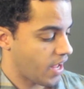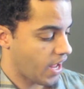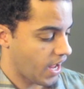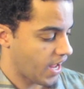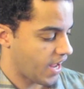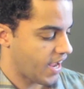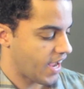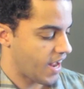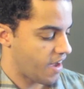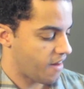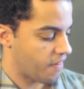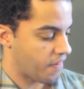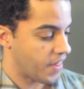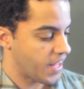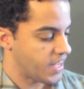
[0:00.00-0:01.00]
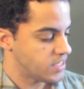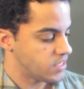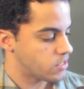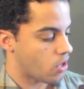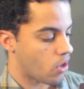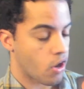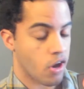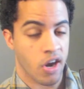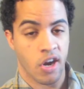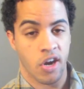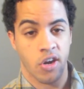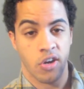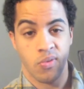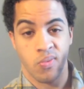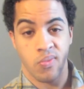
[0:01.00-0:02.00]
And these
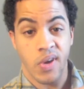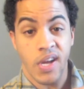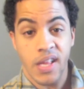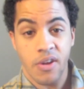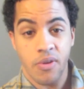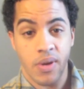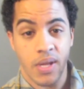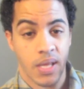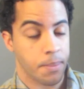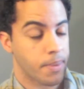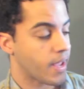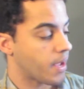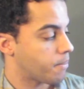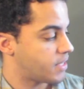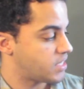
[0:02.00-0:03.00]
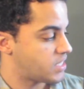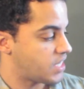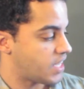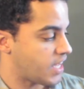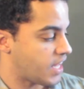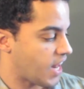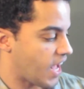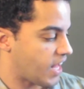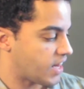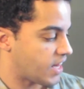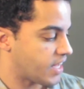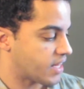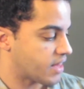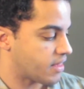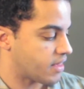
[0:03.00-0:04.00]
are really, really pigmented. I
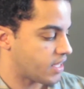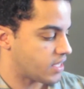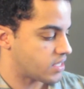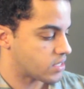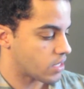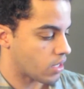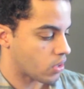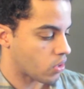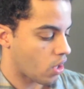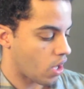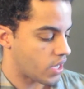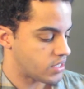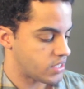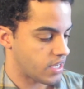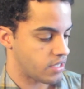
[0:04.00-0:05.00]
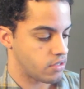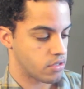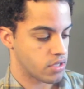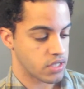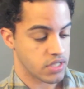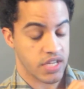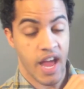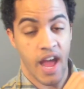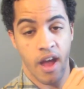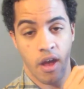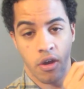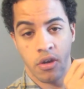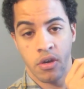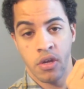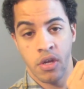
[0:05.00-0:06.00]
like these a lot, as you can
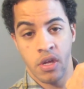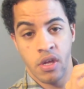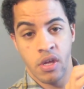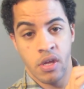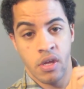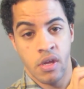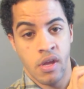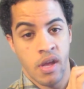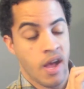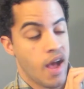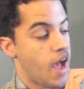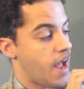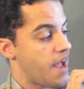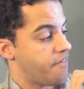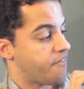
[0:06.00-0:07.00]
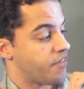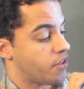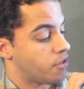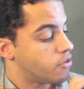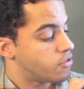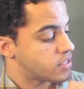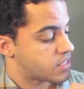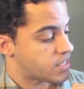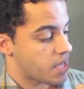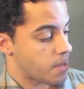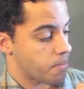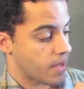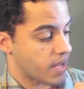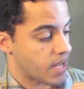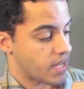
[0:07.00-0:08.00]
tell. I've used them
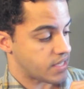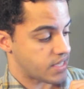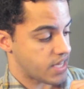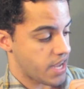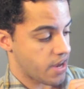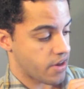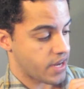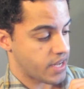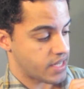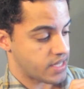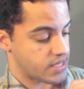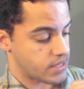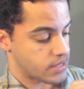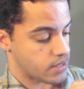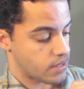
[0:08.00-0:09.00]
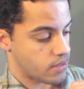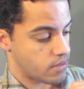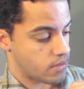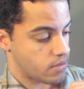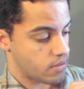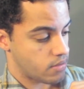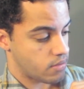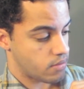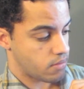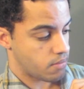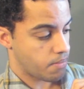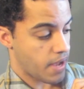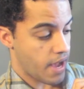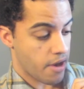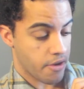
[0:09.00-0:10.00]
because there is
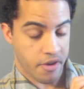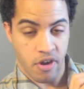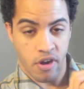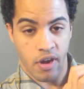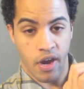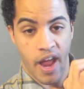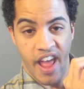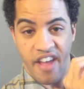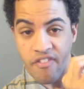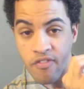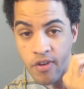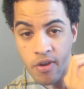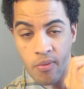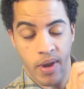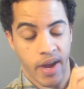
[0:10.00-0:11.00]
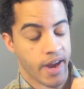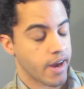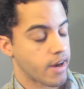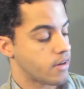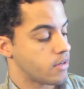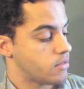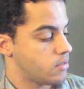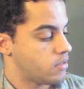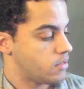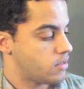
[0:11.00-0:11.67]
powder everywhere.